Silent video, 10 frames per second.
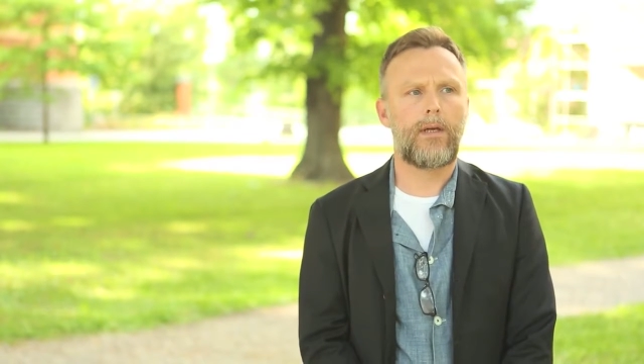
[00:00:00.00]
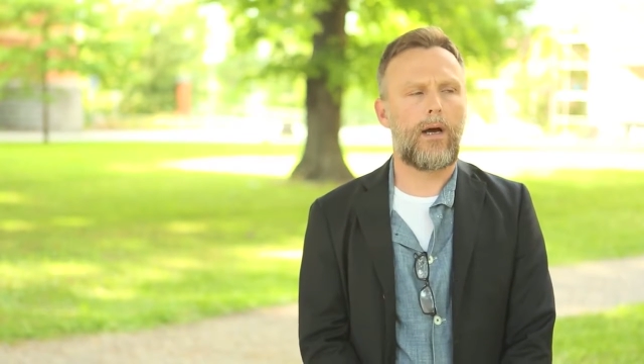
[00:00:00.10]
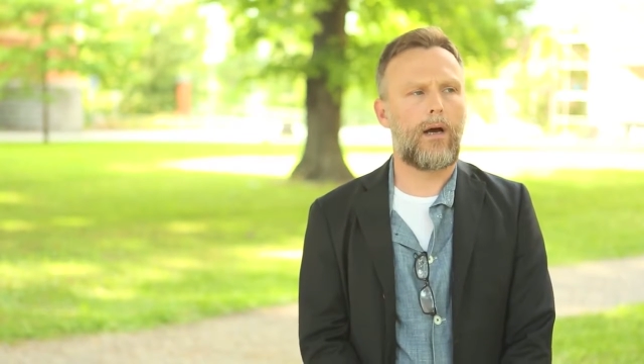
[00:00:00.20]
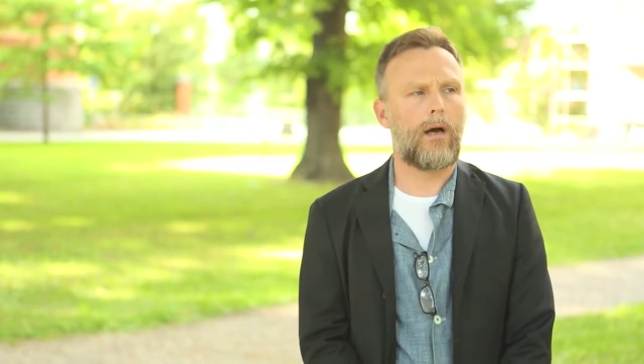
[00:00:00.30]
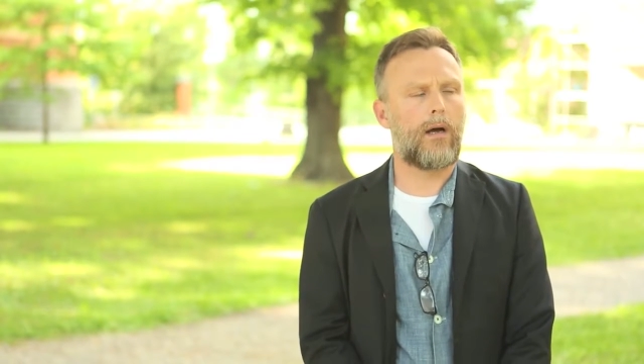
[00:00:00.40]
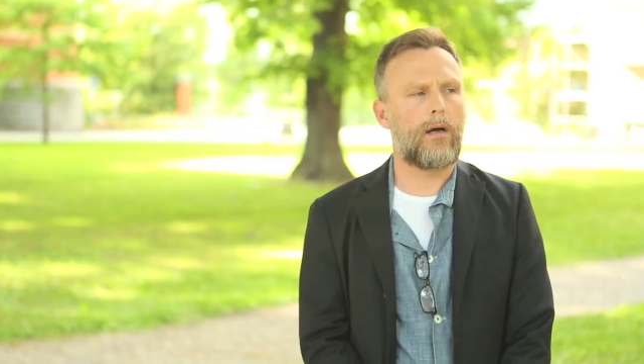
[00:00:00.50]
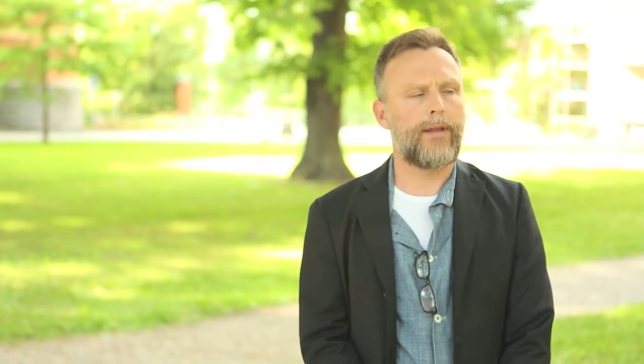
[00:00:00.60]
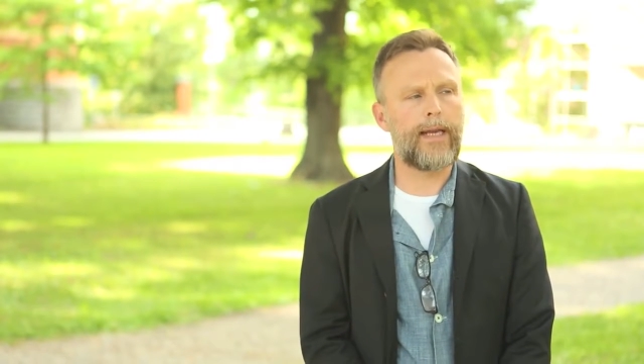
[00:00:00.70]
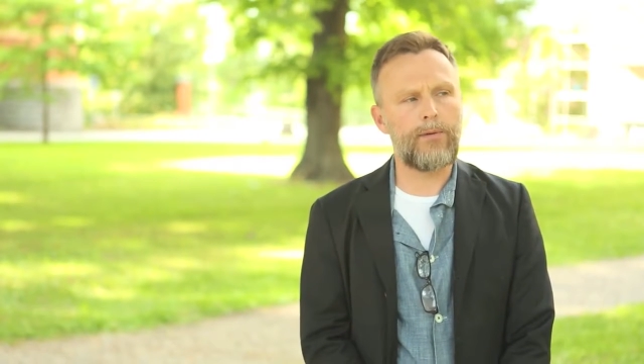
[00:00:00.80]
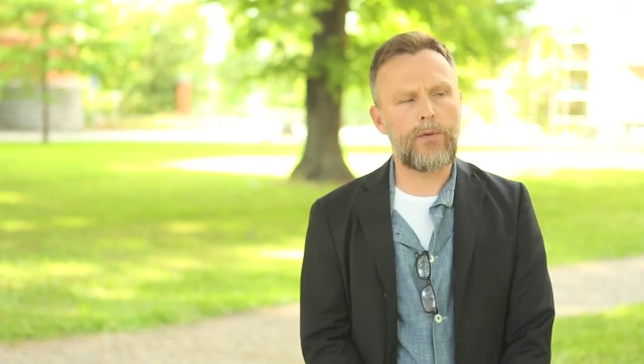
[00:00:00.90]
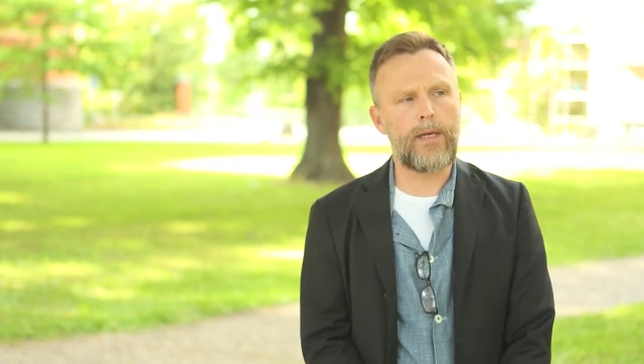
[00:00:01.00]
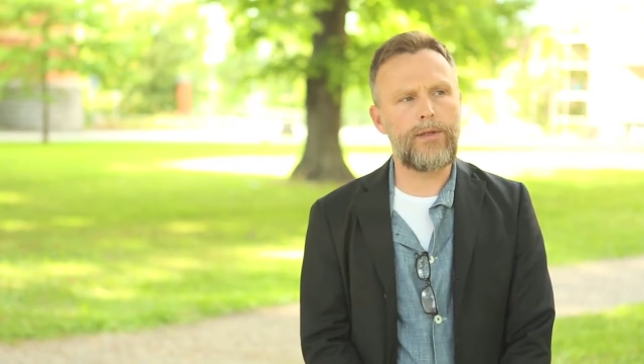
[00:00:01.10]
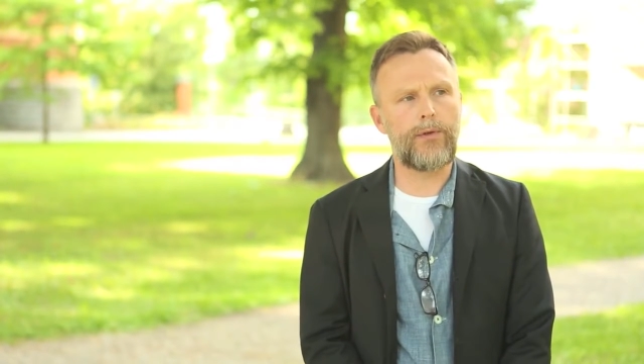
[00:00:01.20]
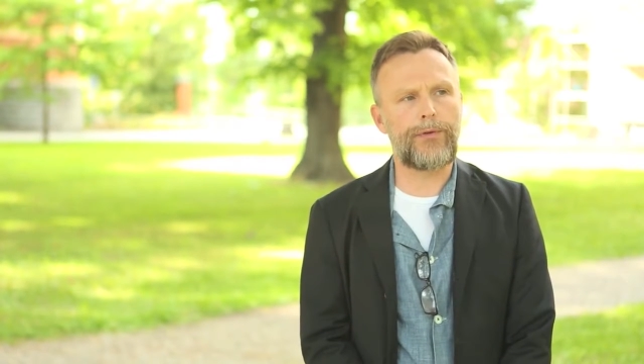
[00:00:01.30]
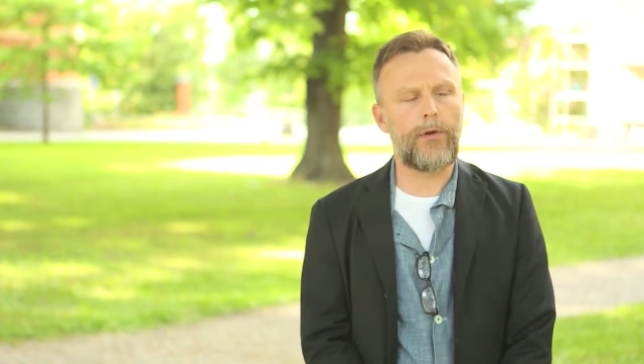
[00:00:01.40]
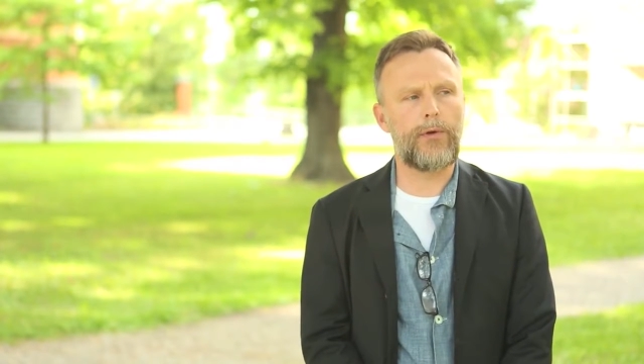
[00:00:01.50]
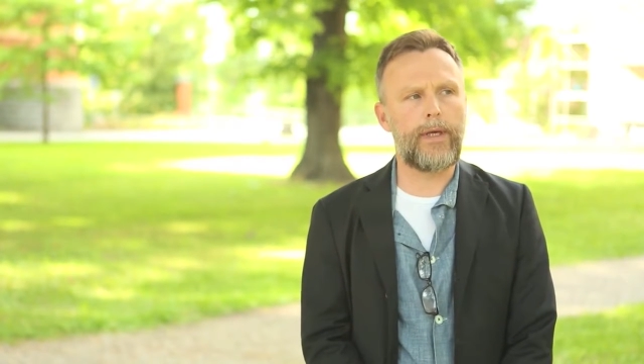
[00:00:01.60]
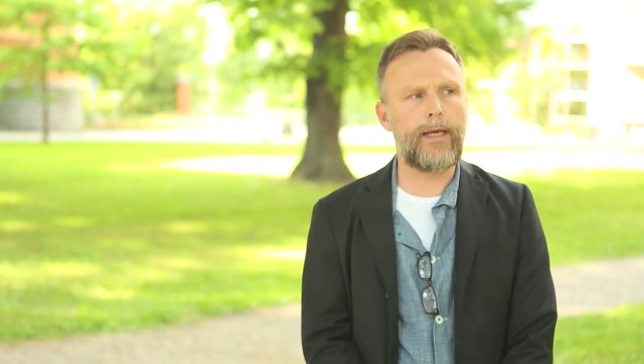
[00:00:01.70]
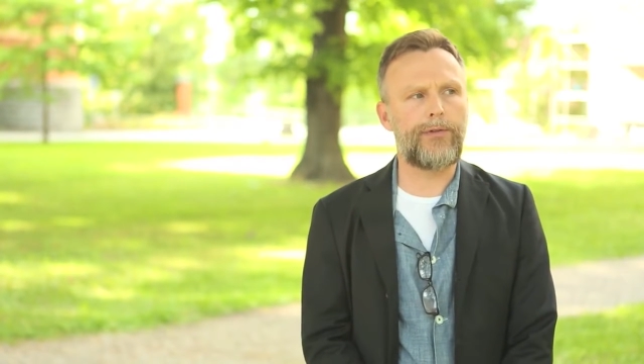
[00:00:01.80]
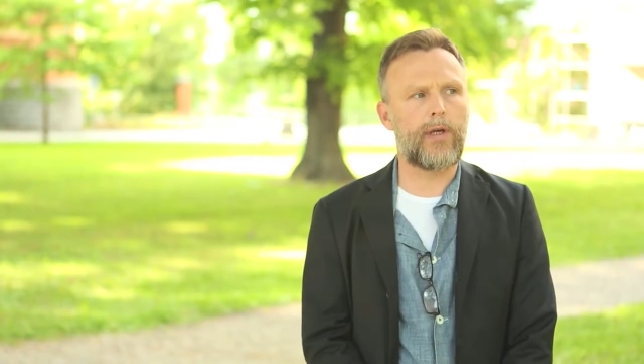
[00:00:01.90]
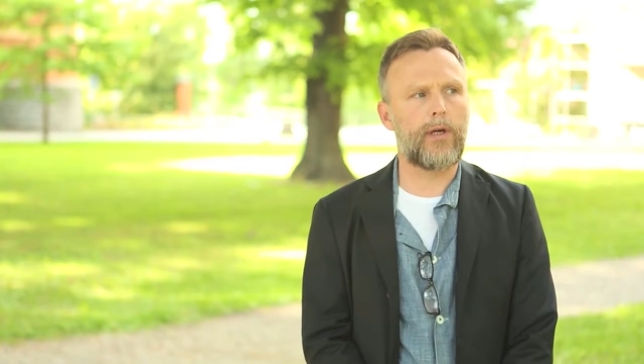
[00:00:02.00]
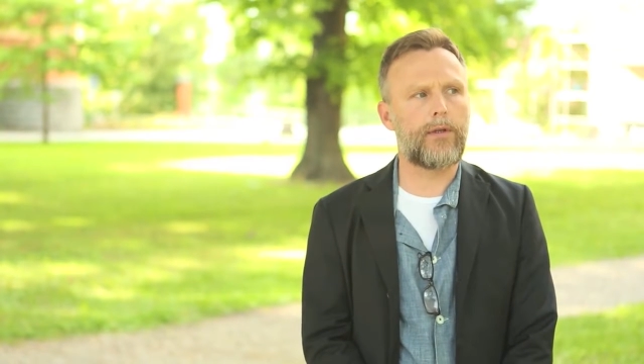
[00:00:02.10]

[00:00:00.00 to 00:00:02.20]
I think it was 20 or so years ago